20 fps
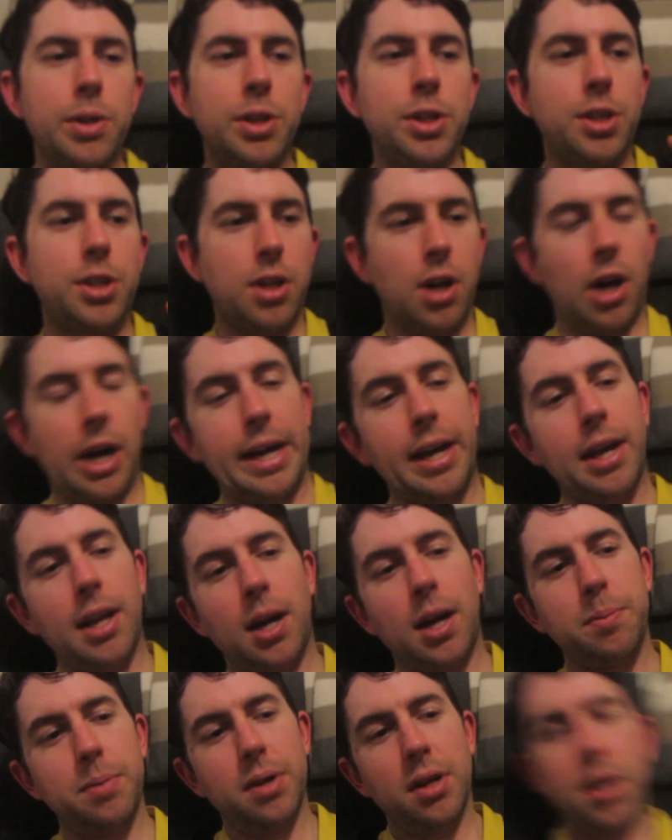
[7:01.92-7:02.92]
usually I get
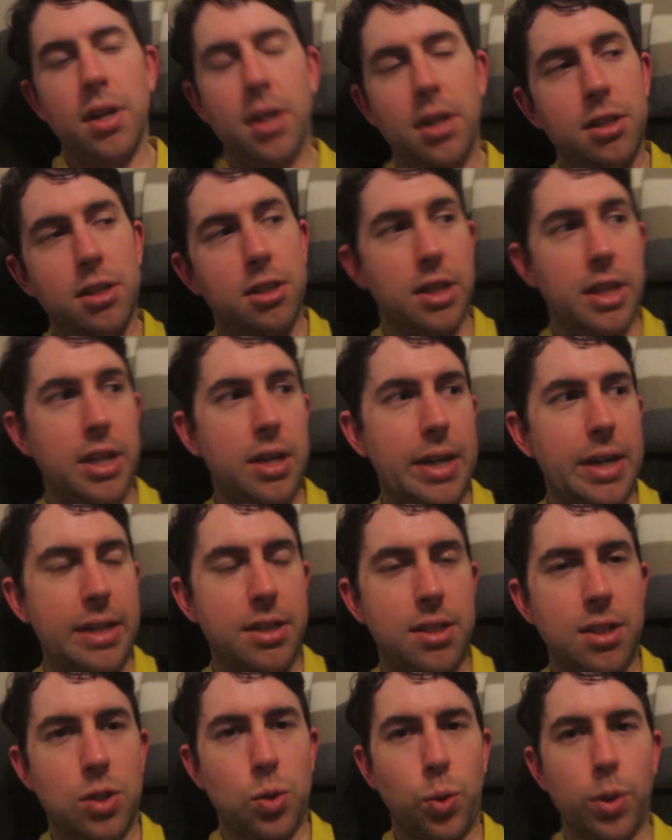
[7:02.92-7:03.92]
up to let her out
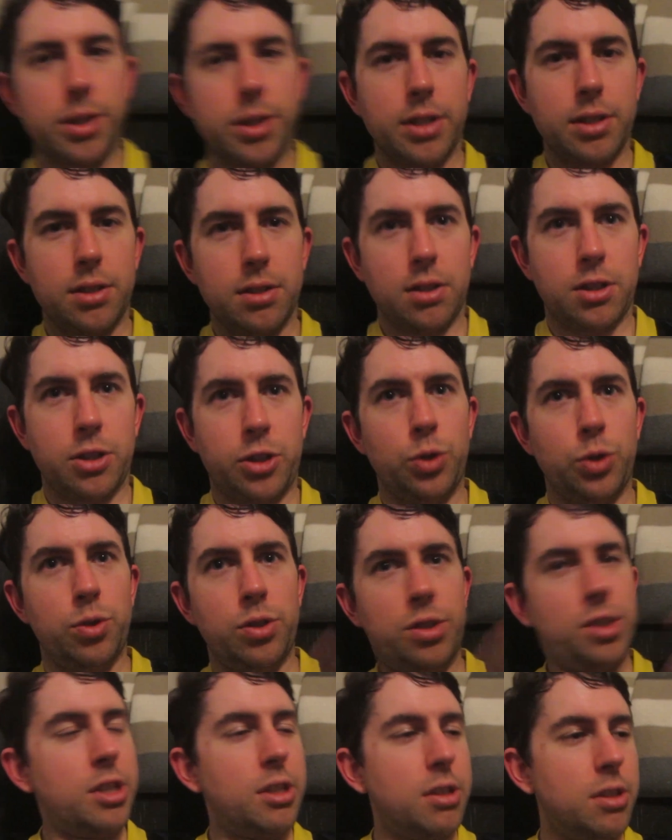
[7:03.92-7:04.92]
to the toilet because she'll
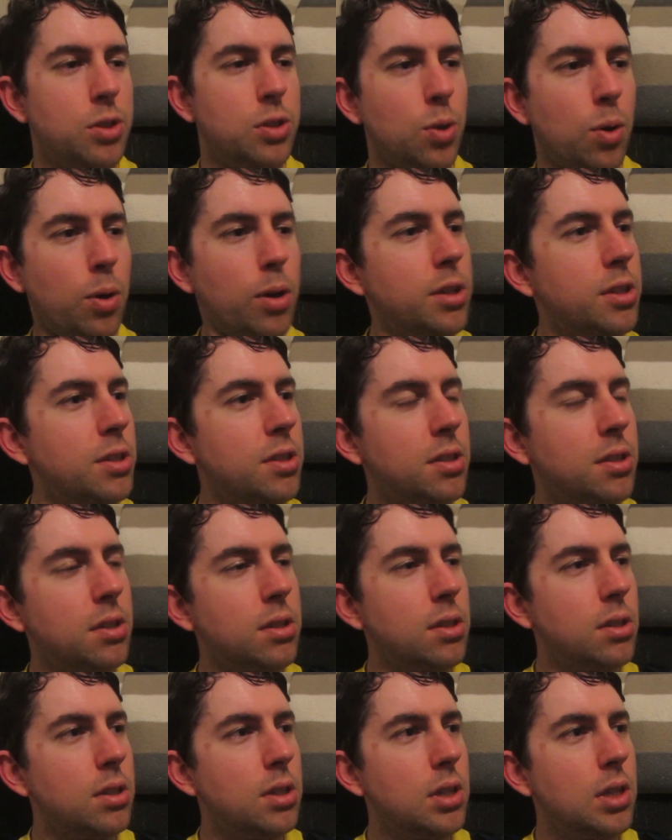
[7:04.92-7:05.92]
just sit at the door and just,
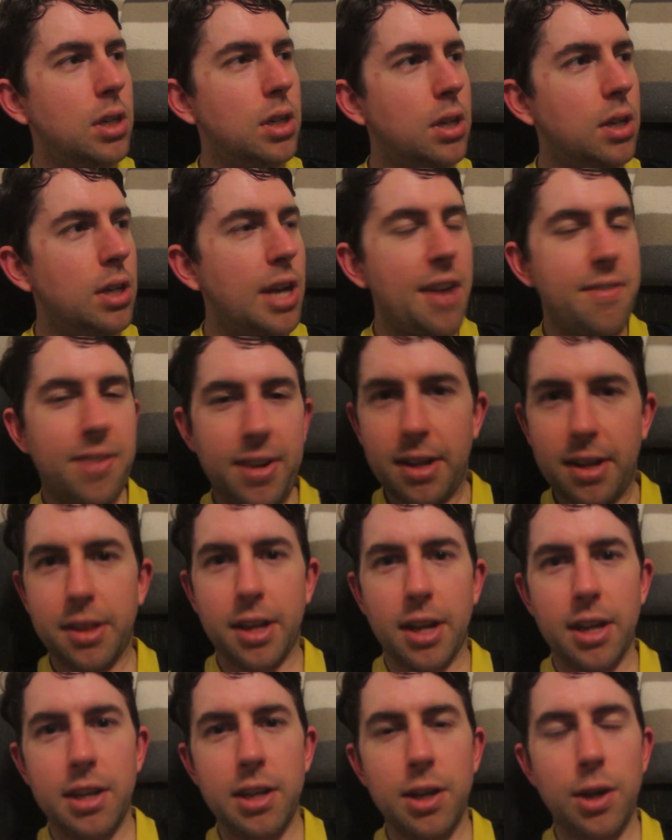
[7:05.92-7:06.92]
every now and then